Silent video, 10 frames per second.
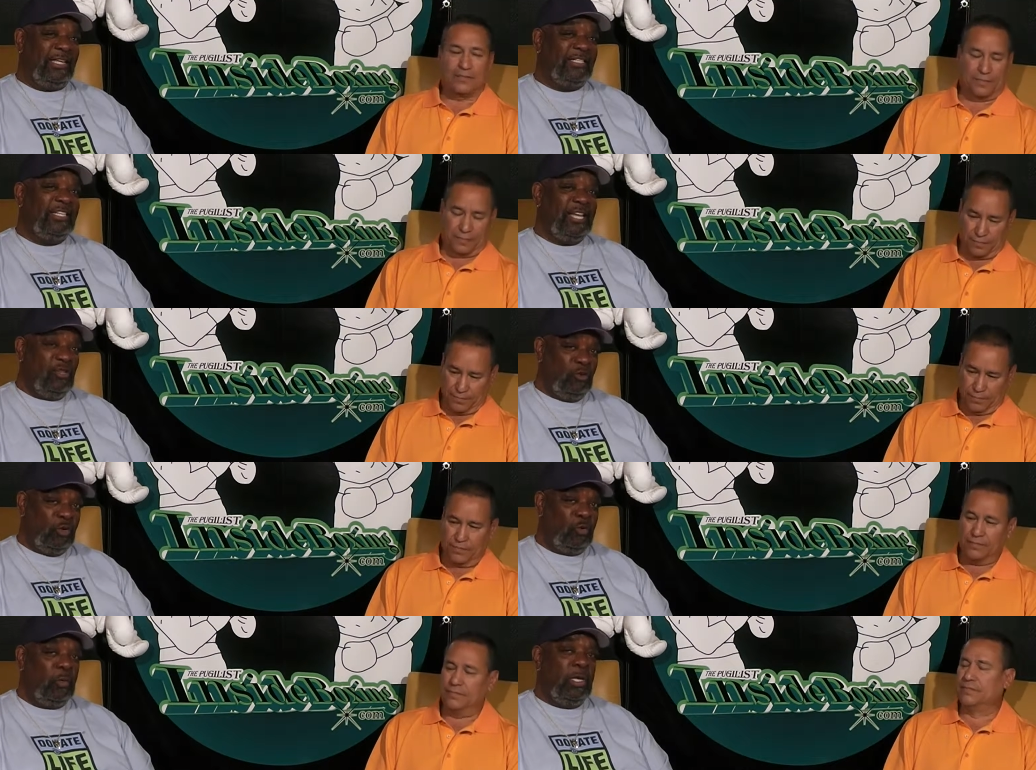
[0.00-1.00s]
Speaker 1: can tell
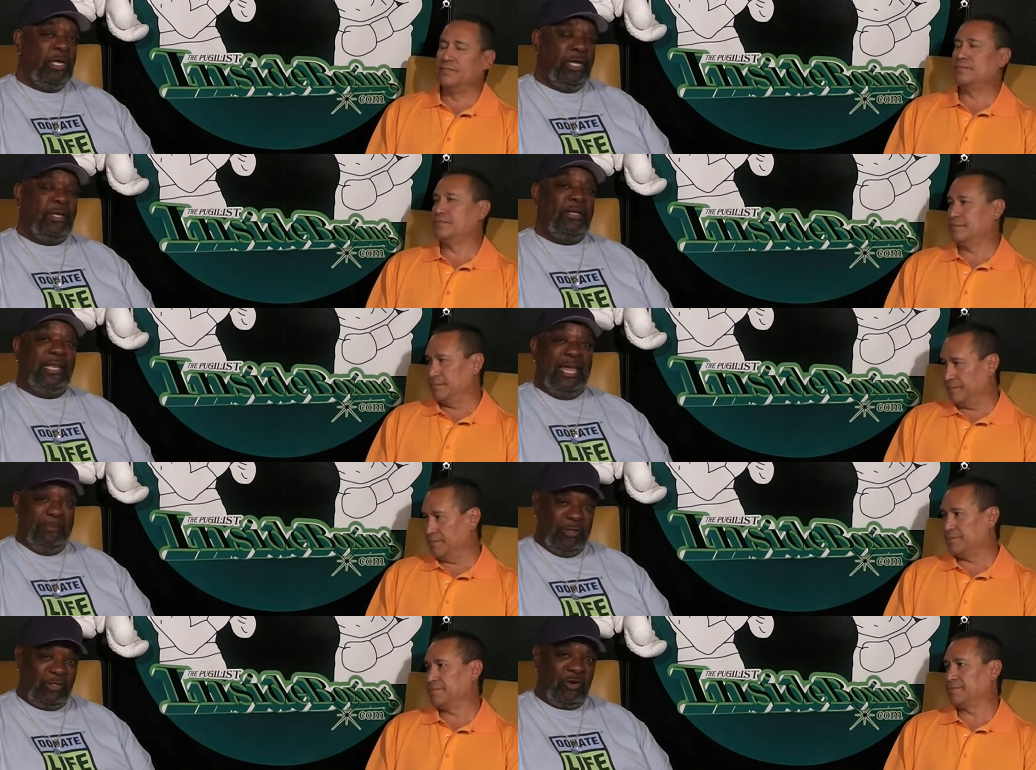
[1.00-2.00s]
you in
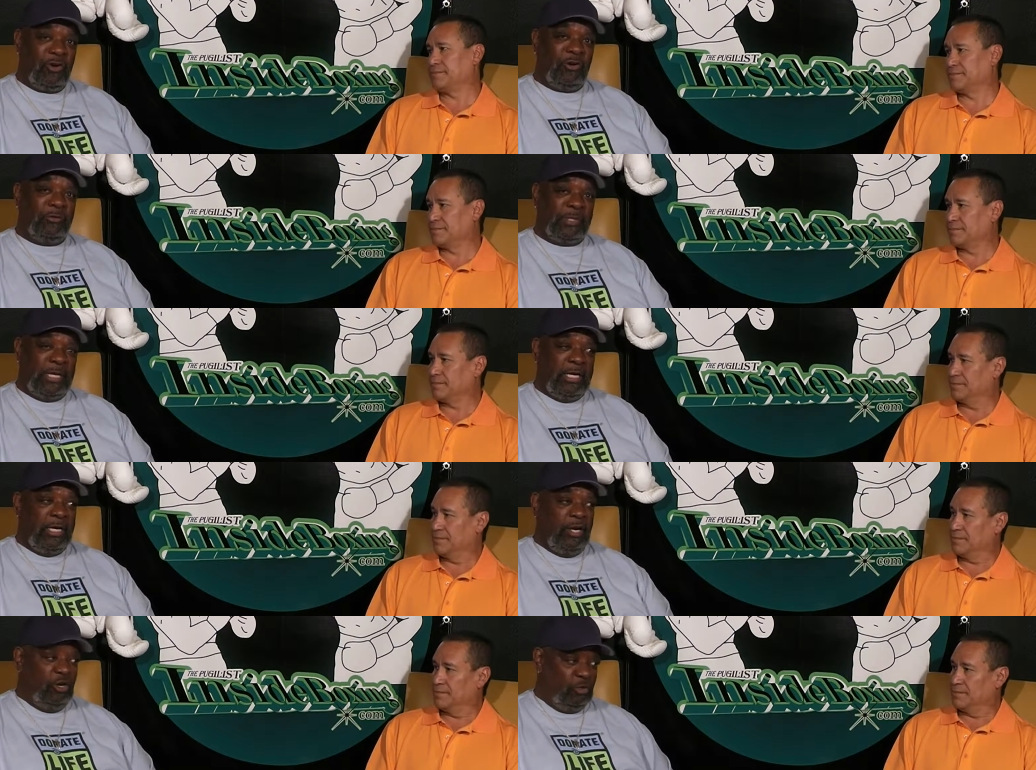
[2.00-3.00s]
layman's terms,
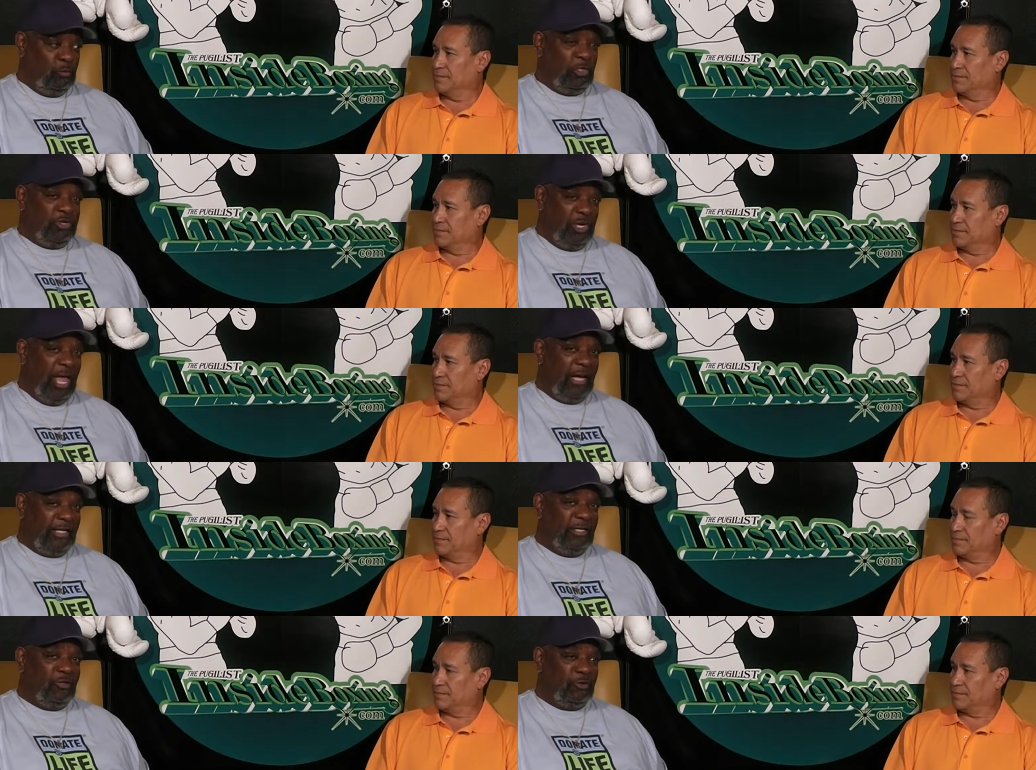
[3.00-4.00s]
here's what you're
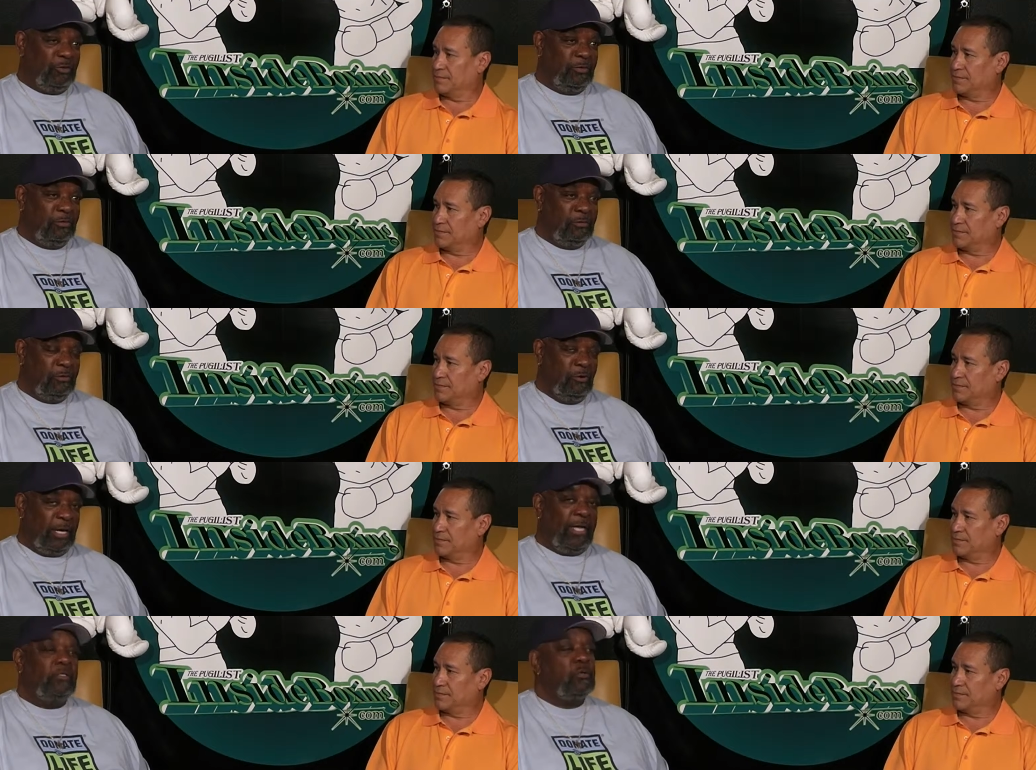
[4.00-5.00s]
locked into, okay?